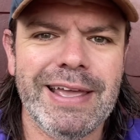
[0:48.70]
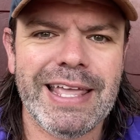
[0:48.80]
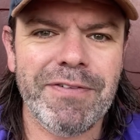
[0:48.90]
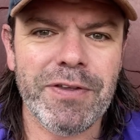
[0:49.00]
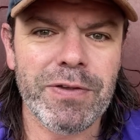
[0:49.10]

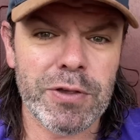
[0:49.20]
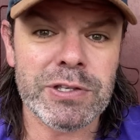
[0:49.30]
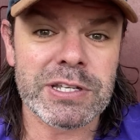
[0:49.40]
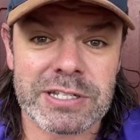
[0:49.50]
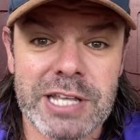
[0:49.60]
if you're
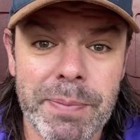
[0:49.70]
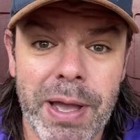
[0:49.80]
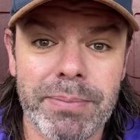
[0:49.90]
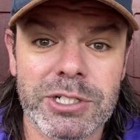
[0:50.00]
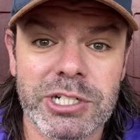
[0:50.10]
using a
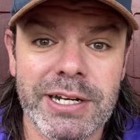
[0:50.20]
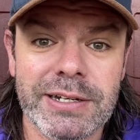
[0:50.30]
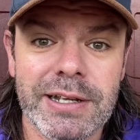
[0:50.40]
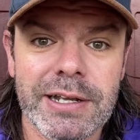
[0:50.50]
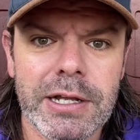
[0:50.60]
CPAP machine,
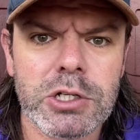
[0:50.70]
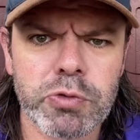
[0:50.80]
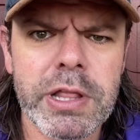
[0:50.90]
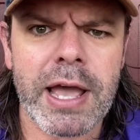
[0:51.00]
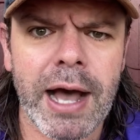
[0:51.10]
it's
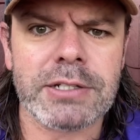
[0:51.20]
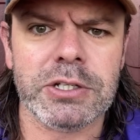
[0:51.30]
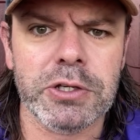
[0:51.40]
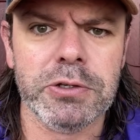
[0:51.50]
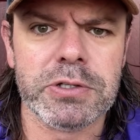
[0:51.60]
really hard to
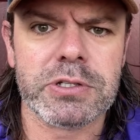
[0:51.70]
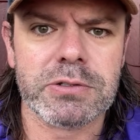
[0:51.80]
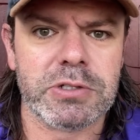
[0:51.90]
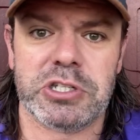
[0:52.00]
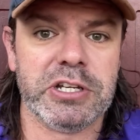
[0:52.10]
use
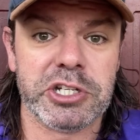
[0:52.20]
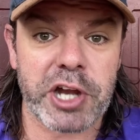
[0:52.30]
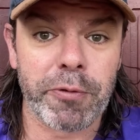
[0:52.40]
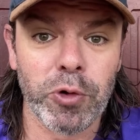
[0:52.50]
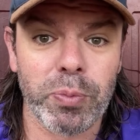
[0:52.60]
just in
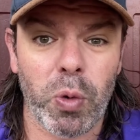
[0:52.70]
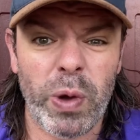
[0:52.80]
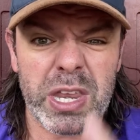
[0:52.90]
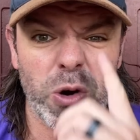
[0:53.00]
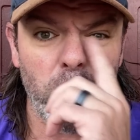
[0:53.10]
general, but
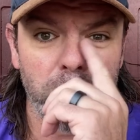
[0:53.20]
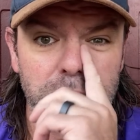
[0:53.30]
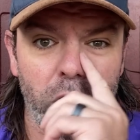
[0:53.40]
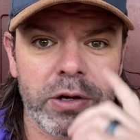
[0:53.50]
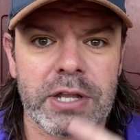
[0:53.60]
when you're all
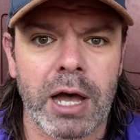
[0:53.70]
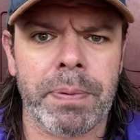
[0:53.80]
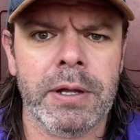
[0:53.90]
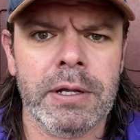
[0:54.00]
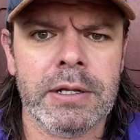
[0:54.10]
blocked up,
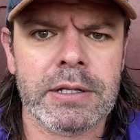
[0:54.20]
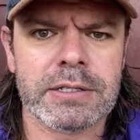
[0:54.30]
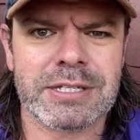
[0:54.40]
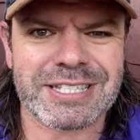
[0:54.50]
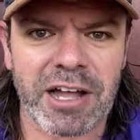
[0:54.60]

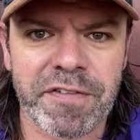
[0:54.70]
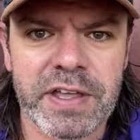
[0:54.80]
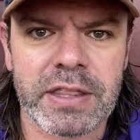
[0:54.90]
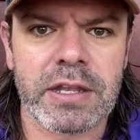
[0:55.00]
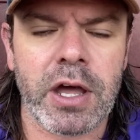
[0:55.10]

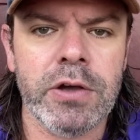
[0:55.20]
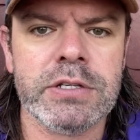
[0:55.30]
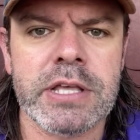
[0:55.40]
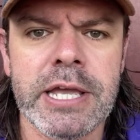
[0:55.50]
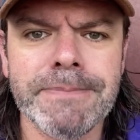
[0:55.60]
stuffy in the nose
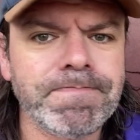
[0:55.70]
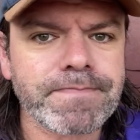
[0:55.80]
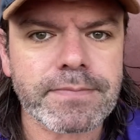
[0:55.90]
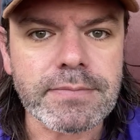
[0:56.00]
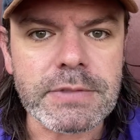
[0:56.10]
there,
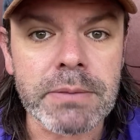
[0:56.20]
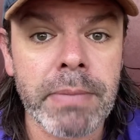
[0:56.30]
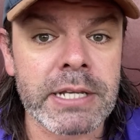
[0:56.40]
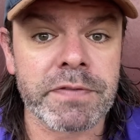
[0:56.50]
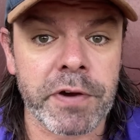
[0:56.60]
it
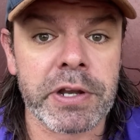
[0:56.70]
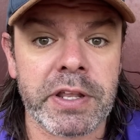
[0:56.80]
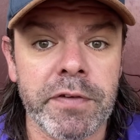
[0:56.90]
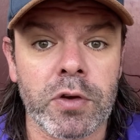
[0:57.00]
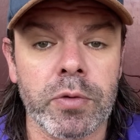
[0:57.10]
makes it very
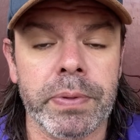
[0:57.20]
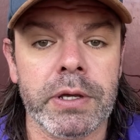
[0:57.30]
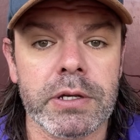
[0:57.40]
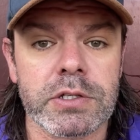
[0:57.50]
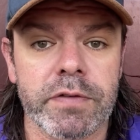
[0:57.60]
difficult
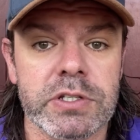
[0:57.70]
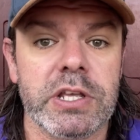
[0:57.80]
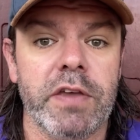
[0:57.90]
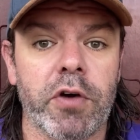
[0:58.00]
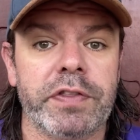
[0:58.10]
because
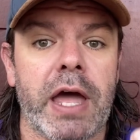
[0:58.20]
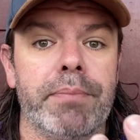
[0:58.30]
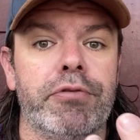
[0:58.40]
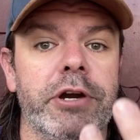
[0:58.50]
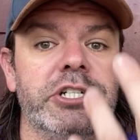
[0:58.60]
obviously you've got
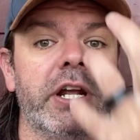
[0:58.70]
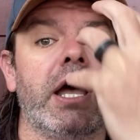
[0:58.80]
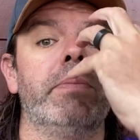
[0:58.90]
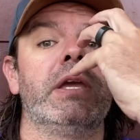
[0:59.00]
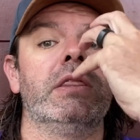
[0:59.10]
that pressure
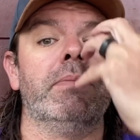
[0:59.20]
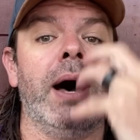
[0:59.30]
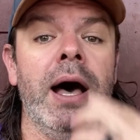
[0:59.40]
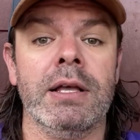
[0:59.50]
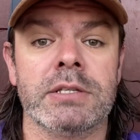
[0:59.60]
coming in the
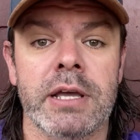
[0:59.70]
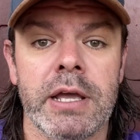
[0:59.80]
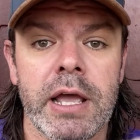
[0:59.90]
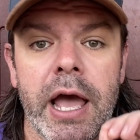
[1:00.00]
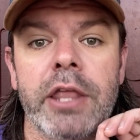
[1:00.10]
mask
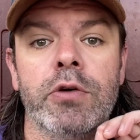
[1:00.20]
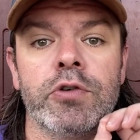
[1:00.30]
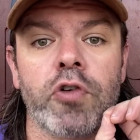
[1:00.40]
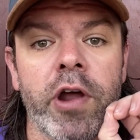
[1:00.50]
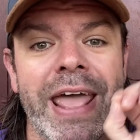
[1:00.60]
and you're
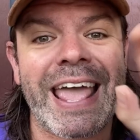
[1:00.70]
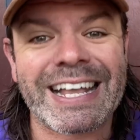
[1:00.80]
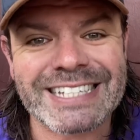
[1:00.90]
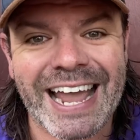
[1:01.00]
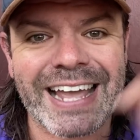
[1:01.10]
trying
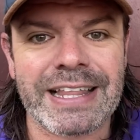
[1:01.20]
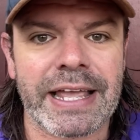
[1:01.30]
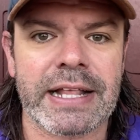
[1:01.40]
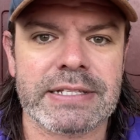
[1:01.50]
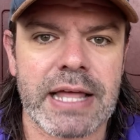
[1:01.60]
exhale
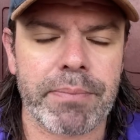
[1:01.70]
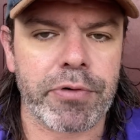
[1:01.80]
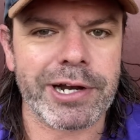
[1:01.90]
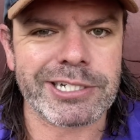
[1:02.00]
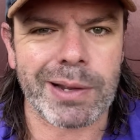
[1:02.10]
against that
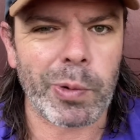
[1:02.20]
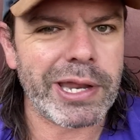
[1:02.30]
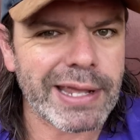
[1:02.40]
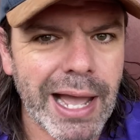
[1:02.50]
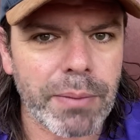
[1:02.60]
pressure. And when
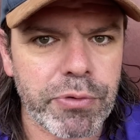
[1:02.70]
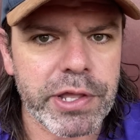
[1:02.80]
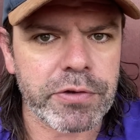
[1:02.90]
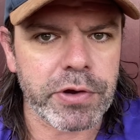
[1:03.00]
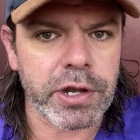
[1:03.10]
you can't
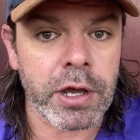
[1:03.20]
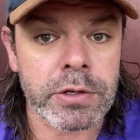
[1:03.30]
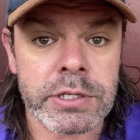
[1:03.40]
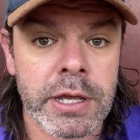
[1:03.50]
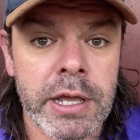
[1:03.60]
breathe through your
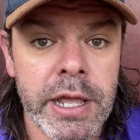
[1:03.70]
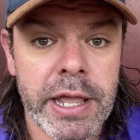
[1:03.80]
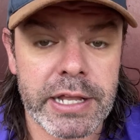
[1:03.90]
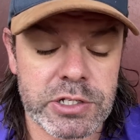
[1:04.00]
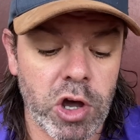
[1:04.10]
nose,
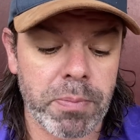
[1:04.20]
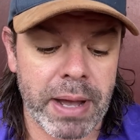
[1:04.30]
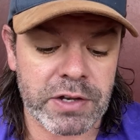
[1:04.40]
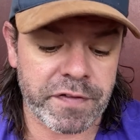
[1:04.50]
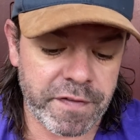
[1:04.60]
it's not
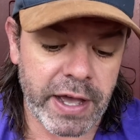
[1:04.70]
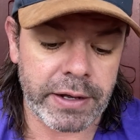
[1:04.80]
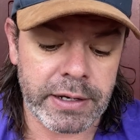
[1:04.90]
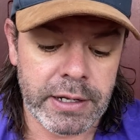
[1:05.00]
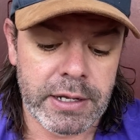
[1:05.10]
much
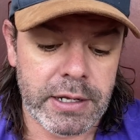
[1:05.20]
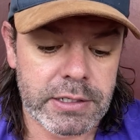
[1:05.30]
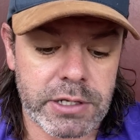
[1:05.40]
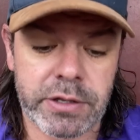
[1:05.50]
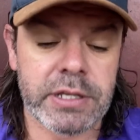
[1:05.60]
fun.
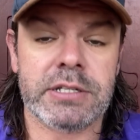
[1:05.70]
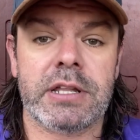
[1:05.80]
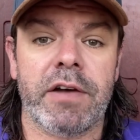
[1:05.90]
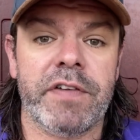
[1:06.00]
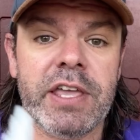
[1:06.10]
So this
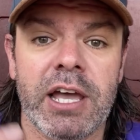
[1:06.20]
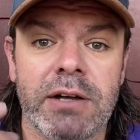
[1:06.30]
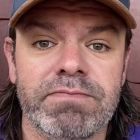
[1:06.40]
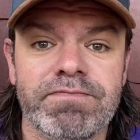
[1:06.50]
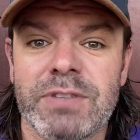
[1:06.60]
stuff
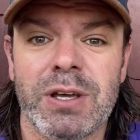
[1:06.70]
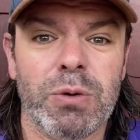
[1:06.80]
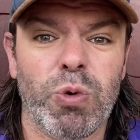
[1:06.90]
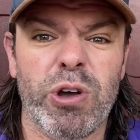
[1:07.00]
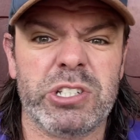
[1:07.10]
here
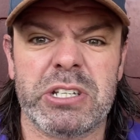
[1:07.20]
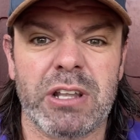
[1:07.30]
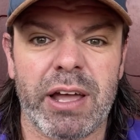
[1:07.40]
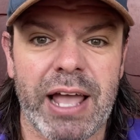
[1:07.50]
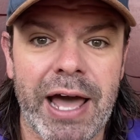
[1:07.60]
works in
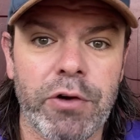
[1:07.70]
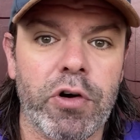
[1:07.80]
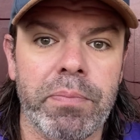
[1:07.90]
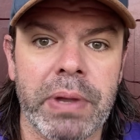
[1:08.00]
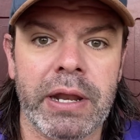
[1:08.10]
like under
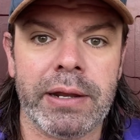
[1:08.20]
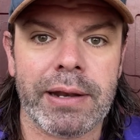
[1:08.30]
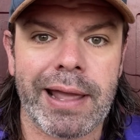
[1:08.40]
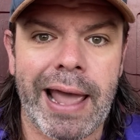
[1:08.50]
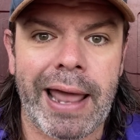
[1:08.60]
a minute
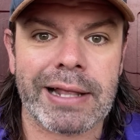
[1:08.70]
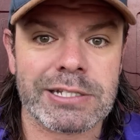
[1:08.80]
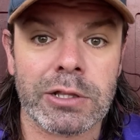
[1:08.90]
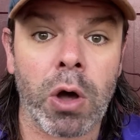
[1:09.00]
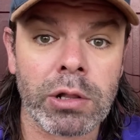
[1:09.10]
and
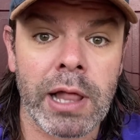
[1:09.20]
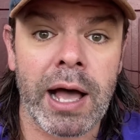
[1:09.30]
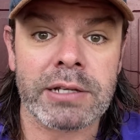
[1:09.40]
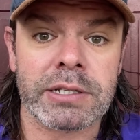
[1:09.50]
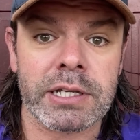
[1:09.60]
it's long
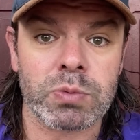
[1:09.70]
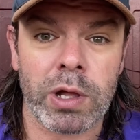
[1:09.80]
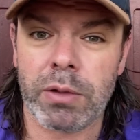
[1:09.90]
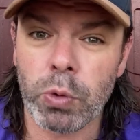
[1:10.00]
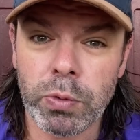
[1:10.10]
lasting as
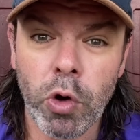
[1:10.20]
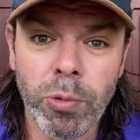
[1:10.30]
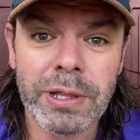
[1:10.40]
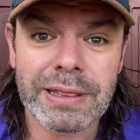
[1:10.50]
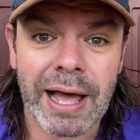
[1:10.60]
well. It will
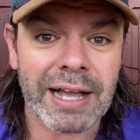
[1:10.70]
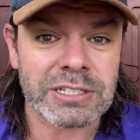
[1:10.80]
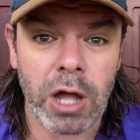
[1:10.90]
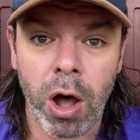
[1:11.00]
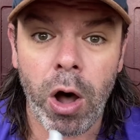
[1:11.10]
normally
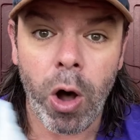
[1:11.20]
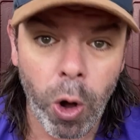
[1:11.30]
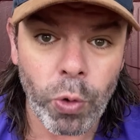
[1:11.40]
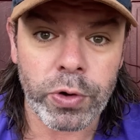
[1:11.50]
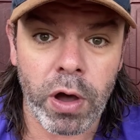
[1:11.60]
last a
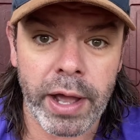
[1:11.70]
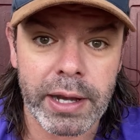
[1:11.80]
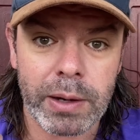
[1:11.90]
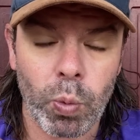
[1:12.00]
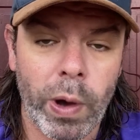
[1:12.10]
whole night
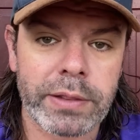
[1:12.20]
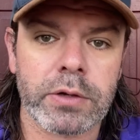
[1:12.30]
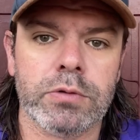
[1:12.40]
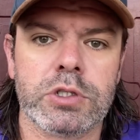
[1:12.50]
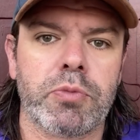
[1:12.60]
in one
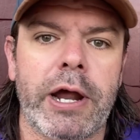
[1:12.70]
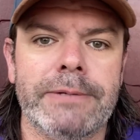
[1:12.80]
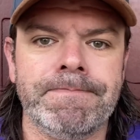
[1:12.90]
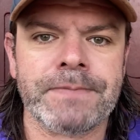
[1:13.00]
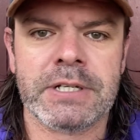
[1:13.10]
little spray.
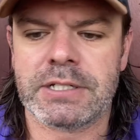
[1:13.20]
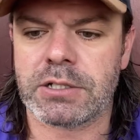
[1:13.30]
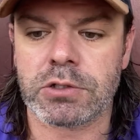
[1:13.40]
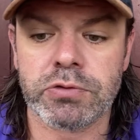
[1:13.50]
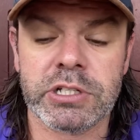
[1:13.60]

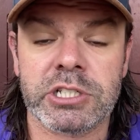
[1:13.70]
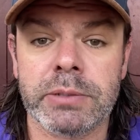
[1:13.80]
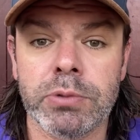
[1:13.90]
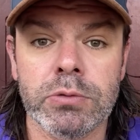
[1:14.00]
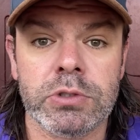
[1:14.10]
So it's really
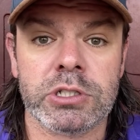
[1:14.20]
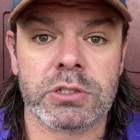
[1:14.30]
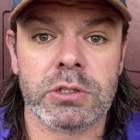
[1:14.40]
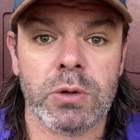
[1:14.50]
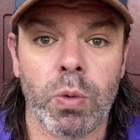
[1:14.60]
simple,
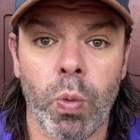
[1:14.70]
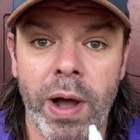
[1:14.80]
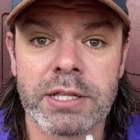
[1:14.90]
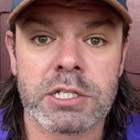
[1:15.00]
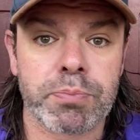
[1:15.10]
just
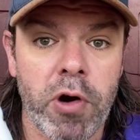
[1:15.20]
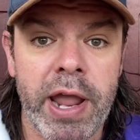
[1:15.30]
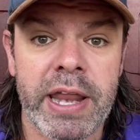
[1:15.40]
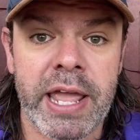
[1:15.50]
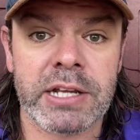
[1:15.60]
one
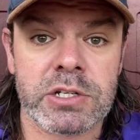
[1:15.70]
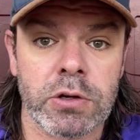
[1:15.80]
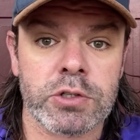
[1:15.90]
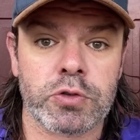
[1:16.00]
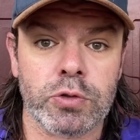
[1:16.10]
spray in each
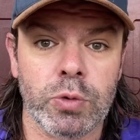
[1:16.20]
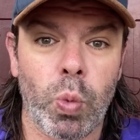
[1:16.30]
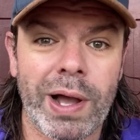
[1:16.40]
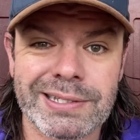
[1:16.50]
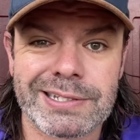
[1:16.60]
nostril,
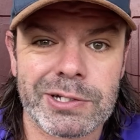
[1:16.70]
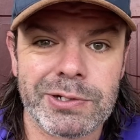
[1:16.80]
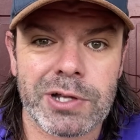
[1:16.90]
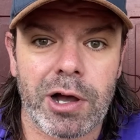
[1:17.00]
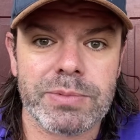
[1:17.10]
1 to 2
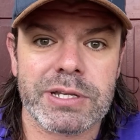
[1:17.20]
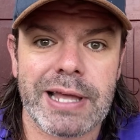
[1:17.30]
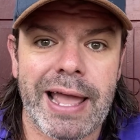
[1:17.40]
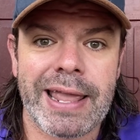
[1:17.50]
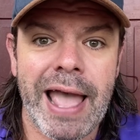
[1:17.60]
times a
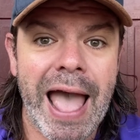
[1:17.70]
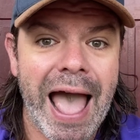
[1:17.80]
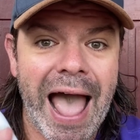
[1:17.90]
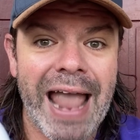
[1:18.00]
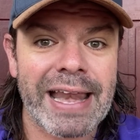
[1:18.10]
day,
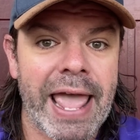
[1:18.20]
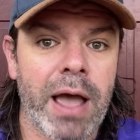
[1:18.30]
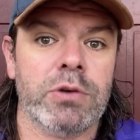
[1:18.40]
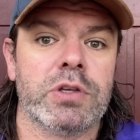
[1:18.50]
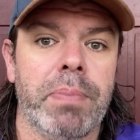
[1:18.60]
8
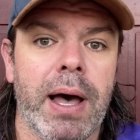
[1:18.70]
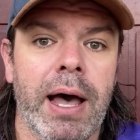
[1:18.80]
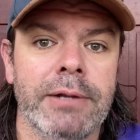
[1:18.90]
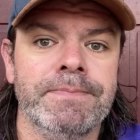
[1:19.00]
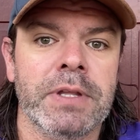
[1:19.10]
hours
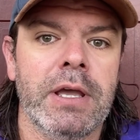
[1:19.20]
apart.